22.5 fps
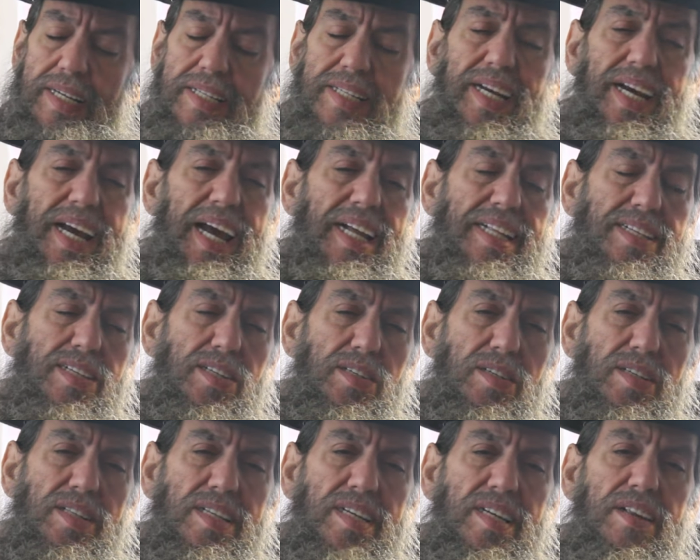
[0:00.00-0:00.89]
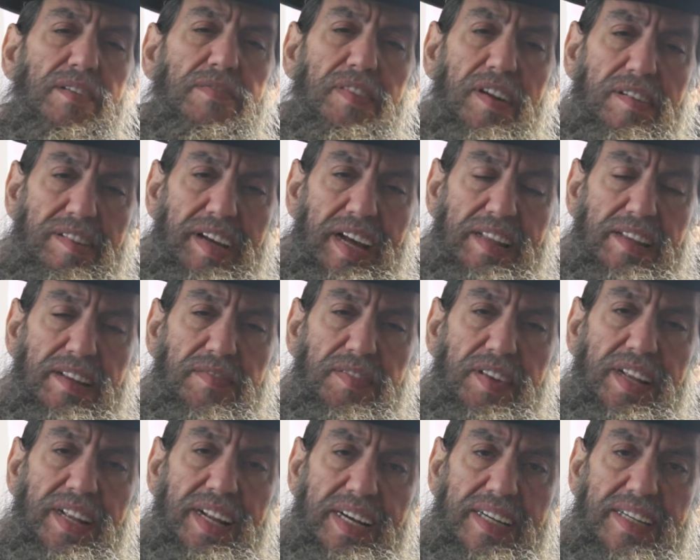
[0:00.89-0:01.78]
get to the very end of
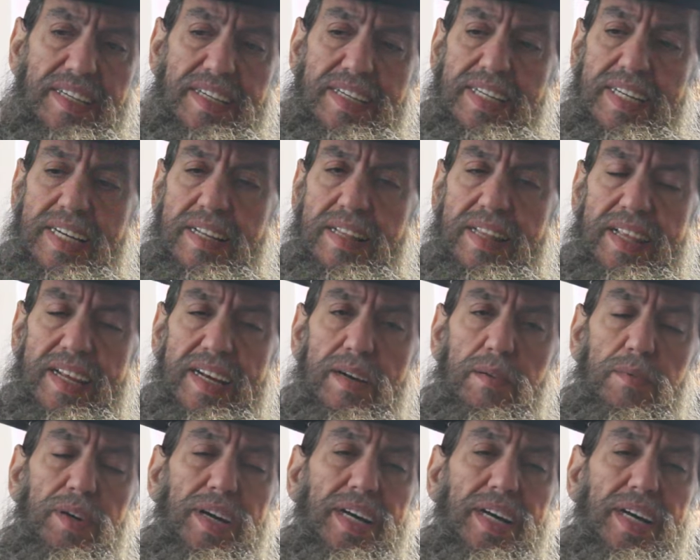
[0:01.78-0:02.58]
the Liechtenstein thing.